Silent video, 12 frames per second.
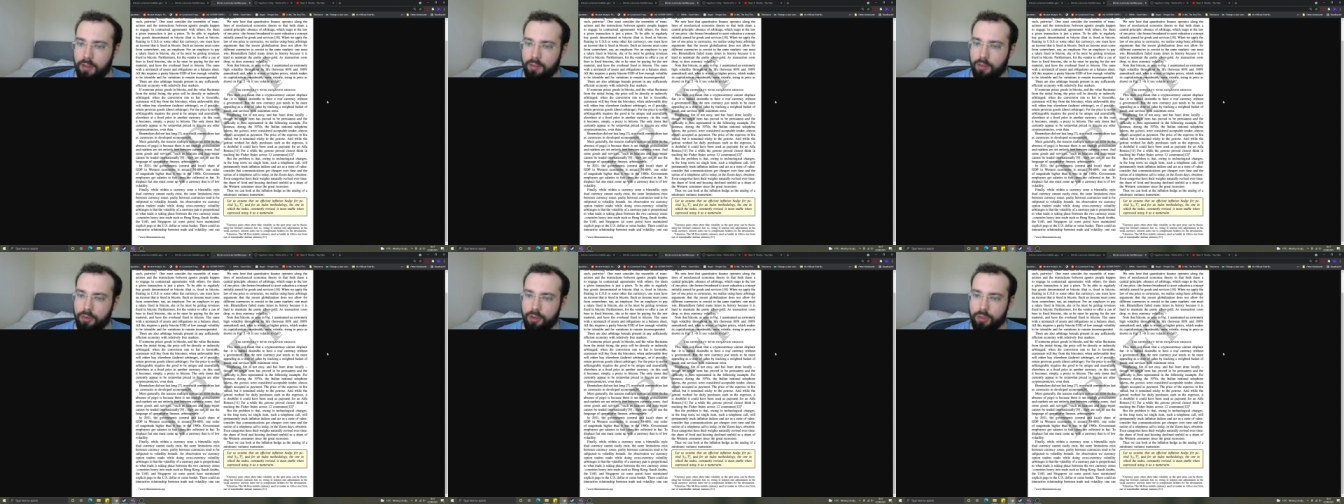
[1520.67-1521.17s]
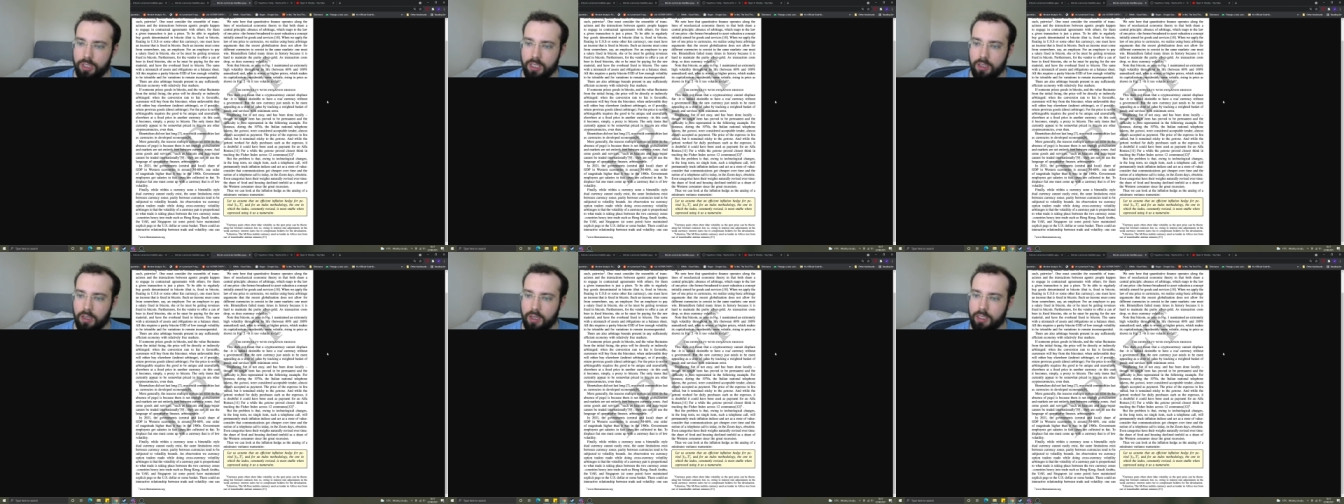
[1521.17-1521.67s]
though no
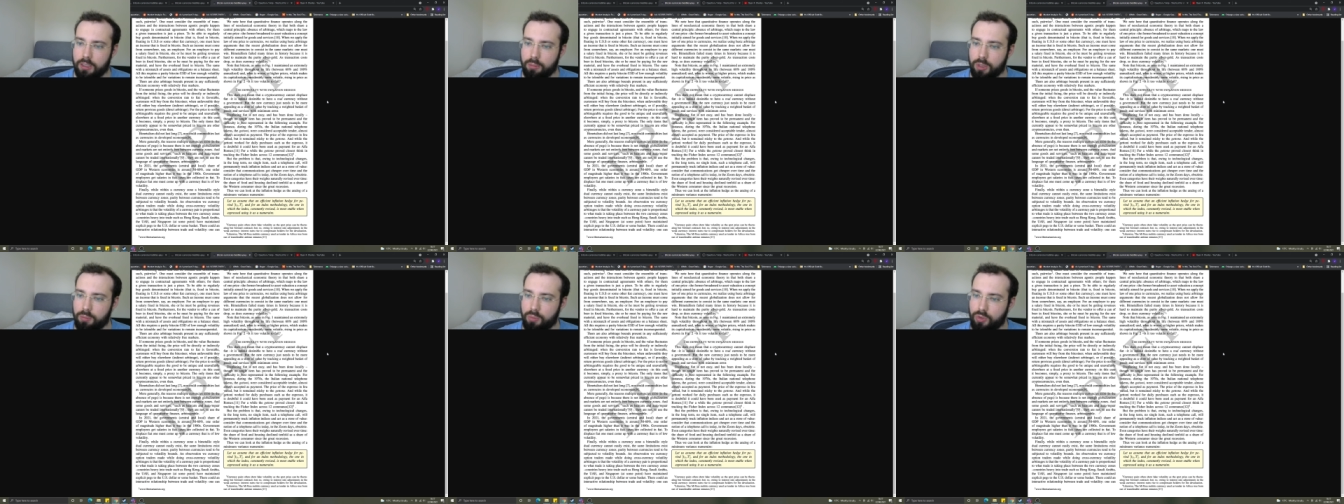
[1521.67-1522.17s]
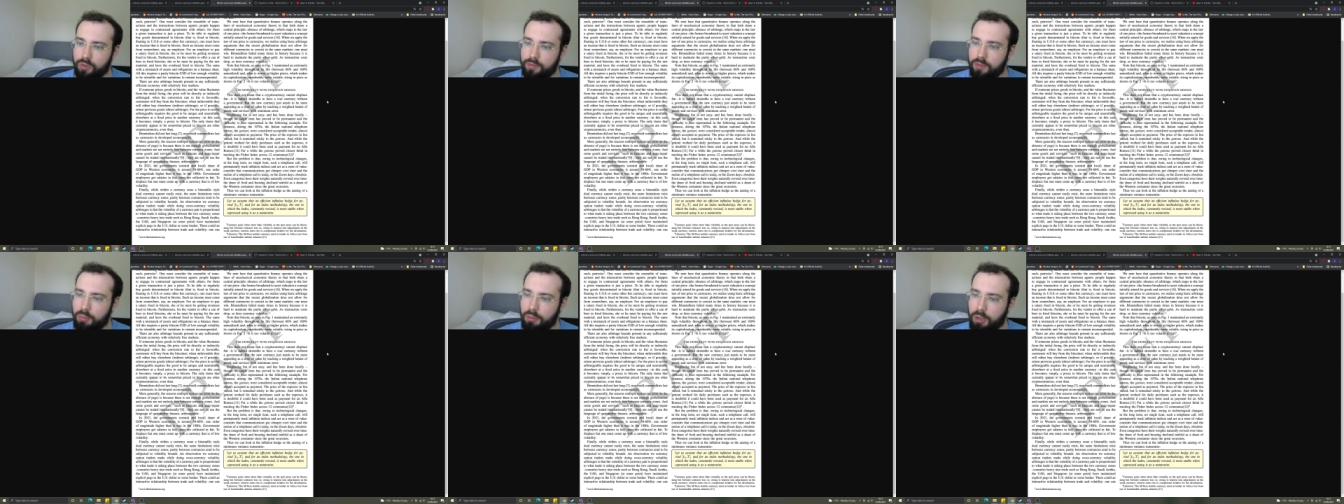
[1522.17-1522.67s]
single item has proved
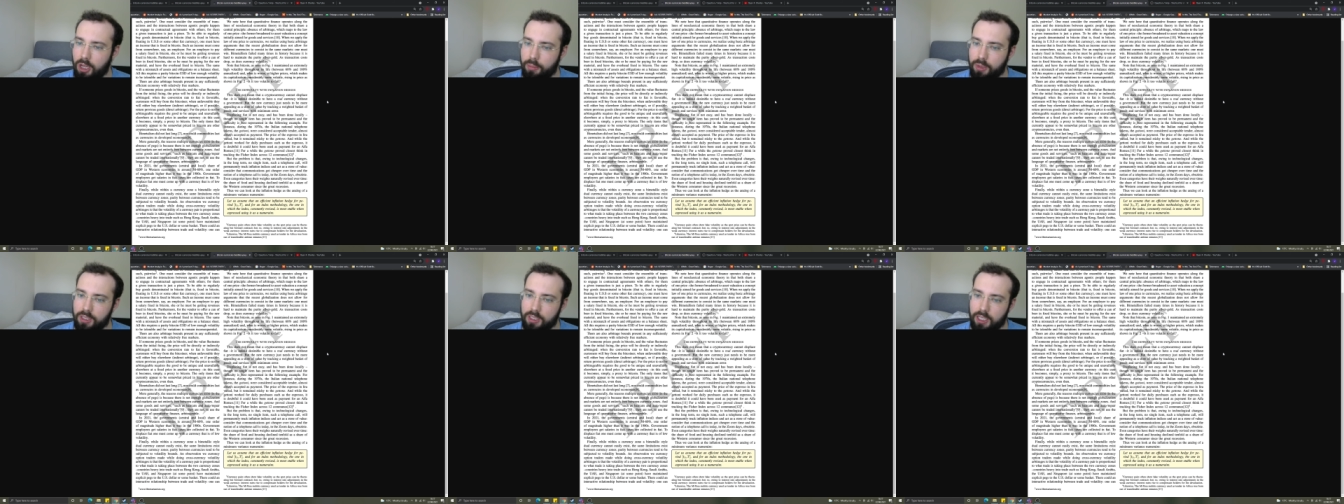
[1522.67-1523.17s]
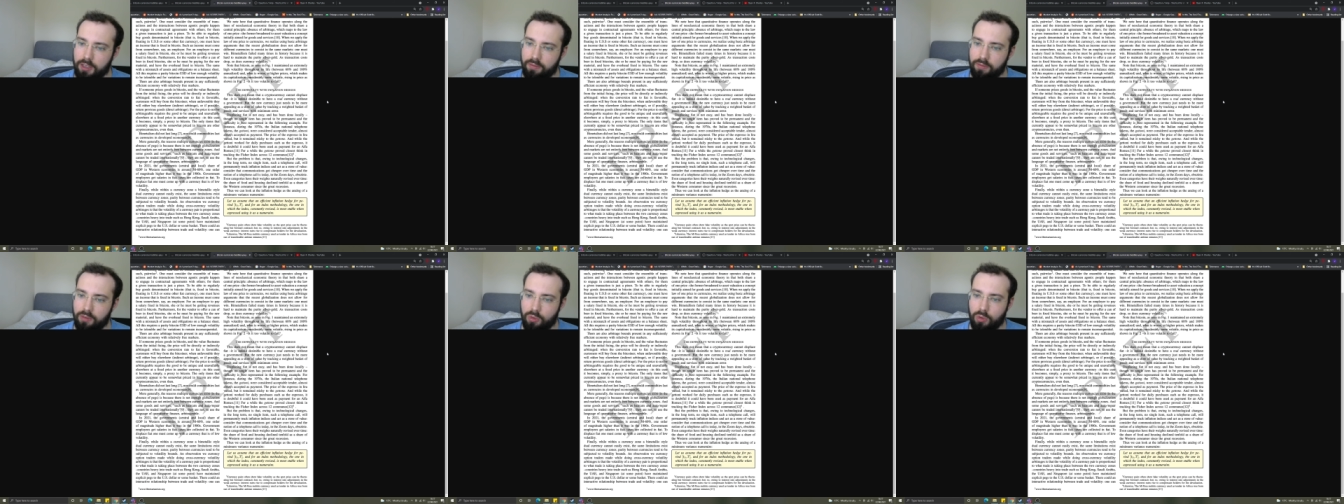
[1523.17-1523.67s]
to be permanent and
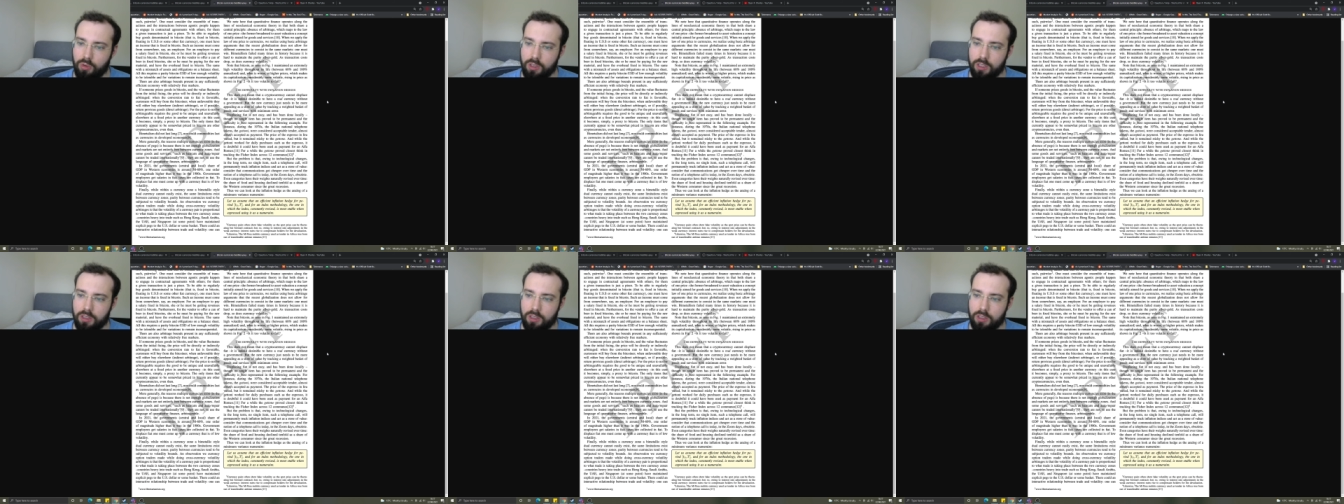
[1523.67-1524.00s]
for